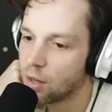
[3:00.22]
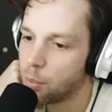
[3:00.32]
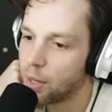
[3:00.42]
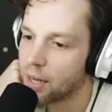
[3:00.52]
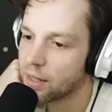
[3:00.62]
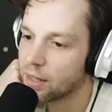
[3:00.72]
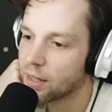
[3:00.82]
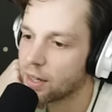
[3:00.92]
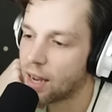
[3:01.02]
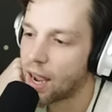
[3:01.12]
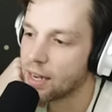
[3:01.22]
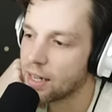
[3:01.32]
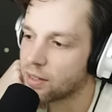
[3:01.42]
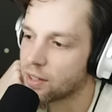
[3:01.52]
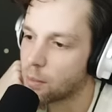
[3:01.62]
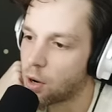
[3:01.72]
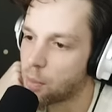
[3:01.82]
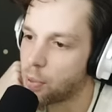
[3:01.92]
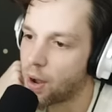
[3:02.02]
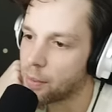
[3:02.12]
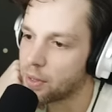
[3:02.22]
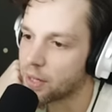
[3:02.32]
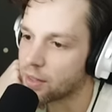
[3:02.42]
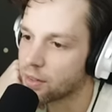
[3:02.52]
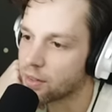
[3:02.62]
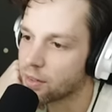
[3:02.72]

But I need some more pumpkins.